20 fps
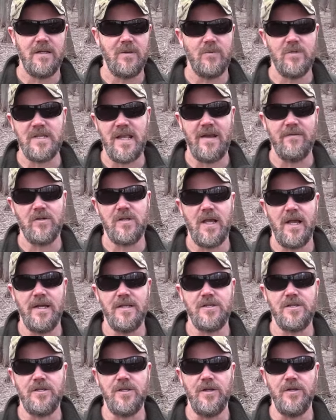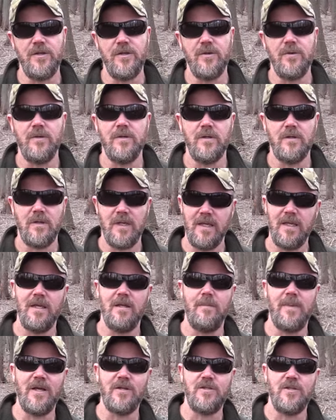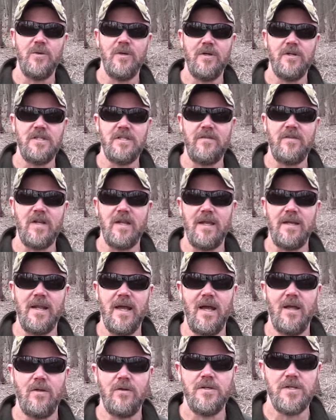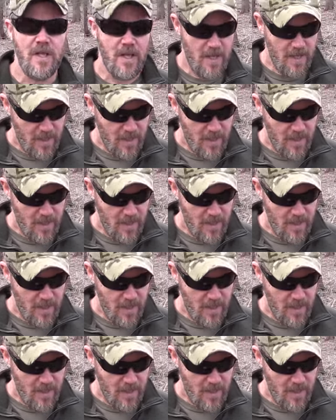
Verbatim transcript: that it was advertised to do. They're again about $279.